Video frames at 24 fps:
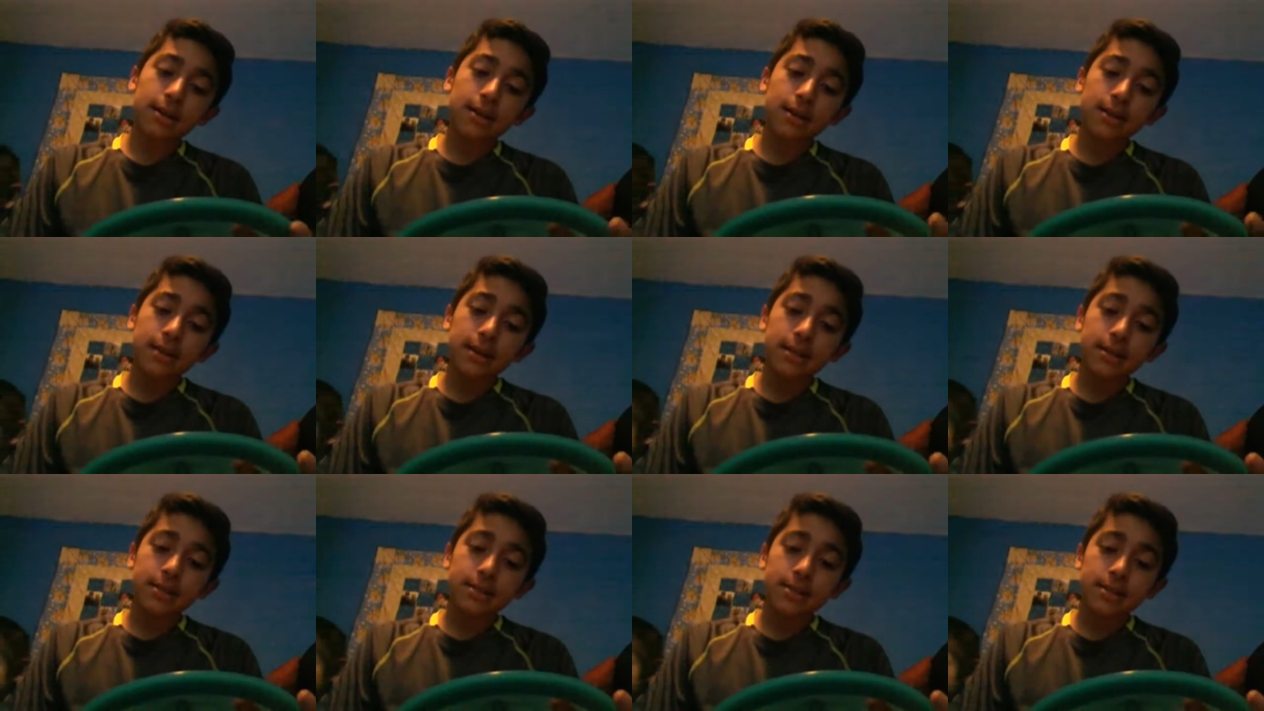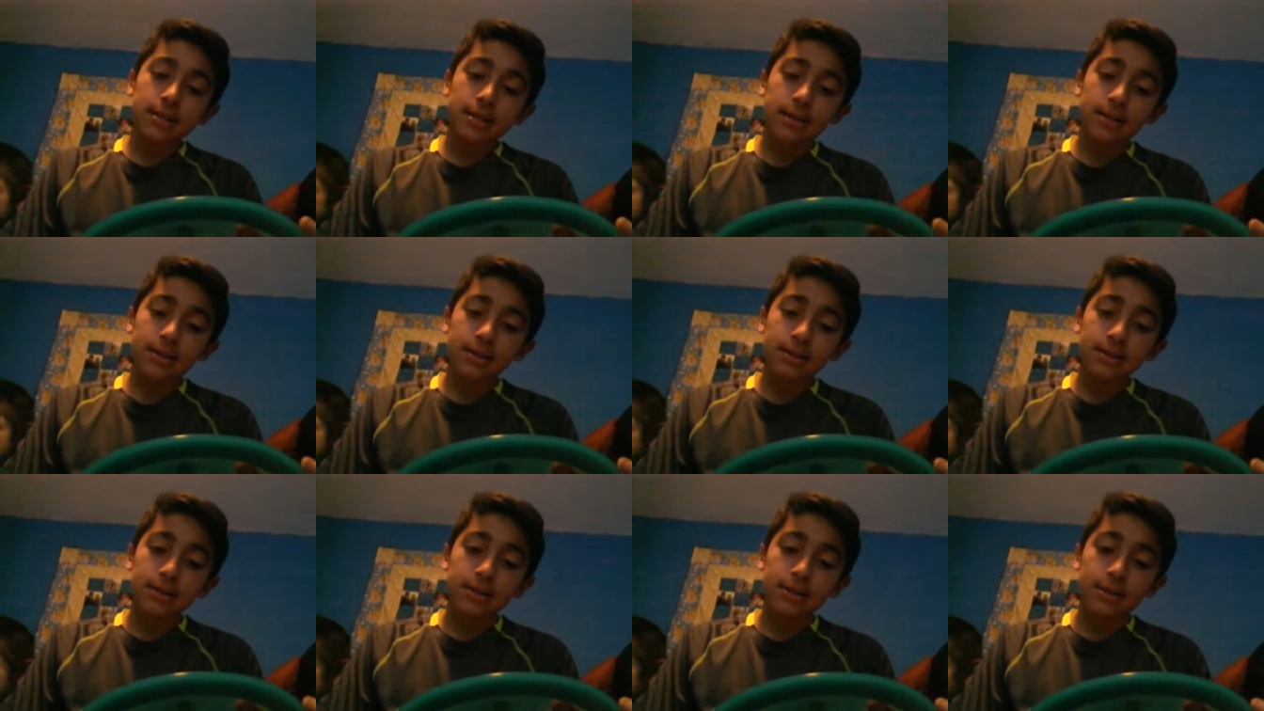Glide
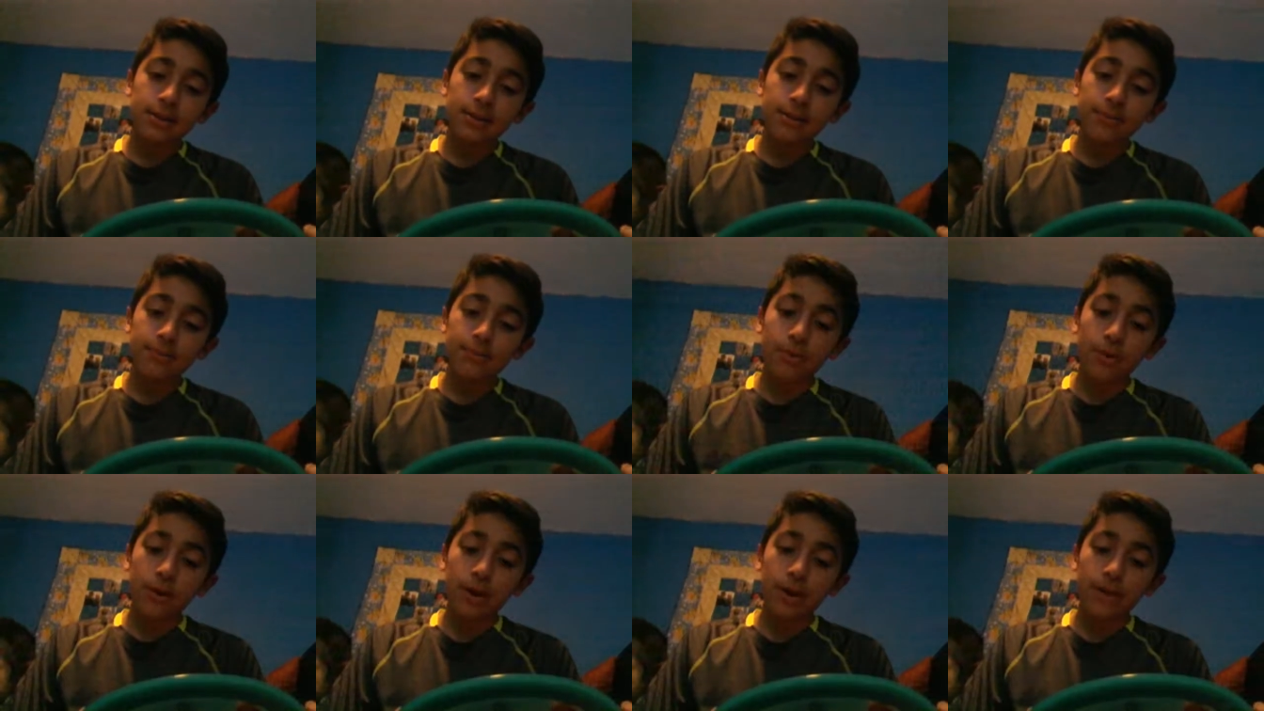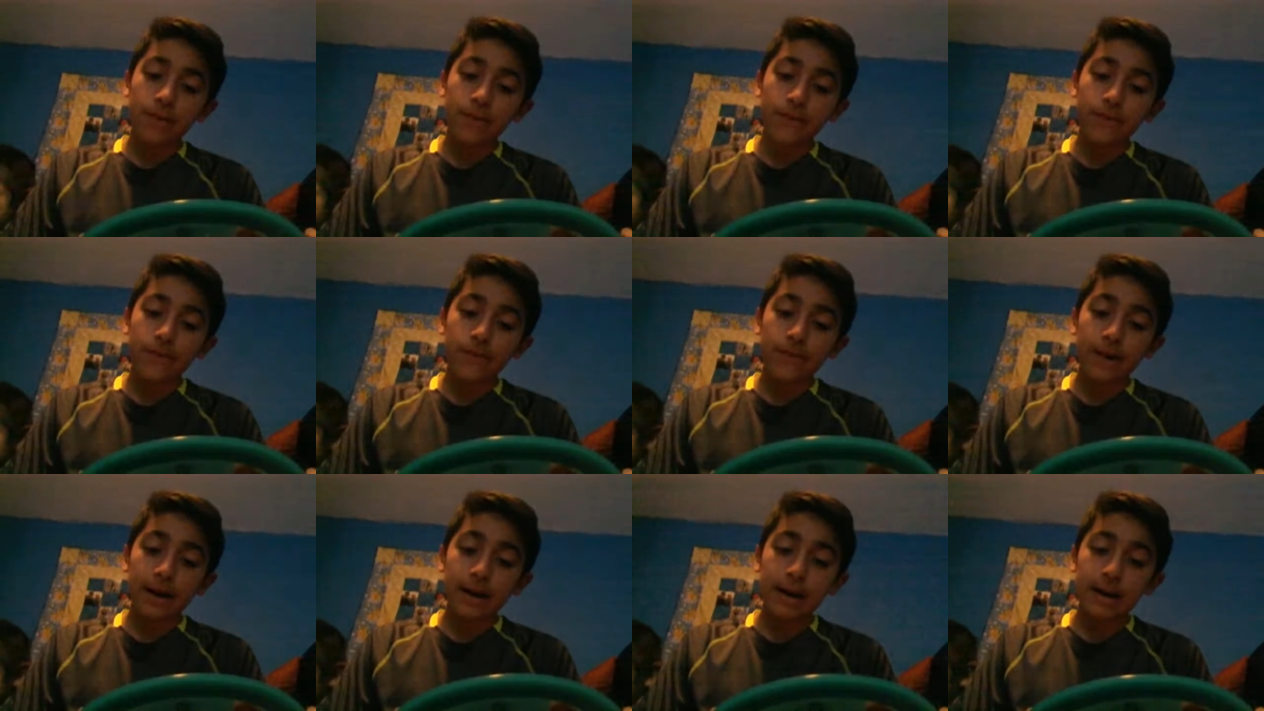6, Turn
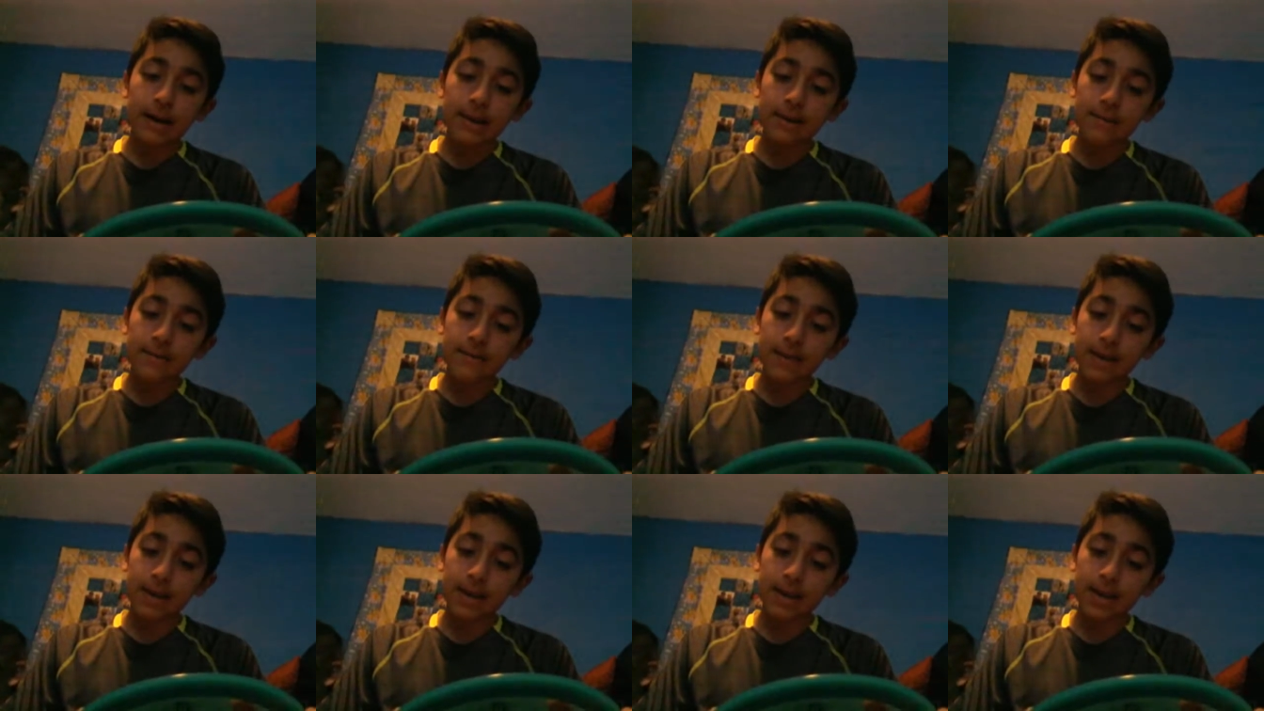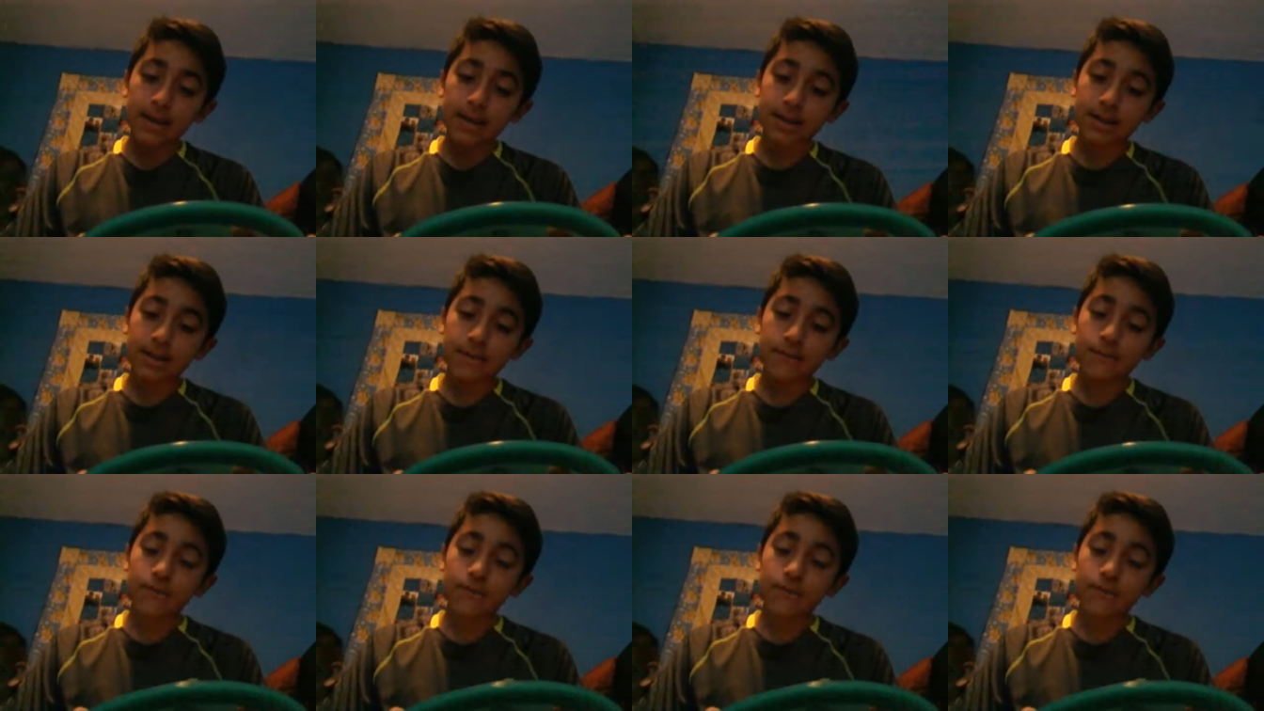0.5, and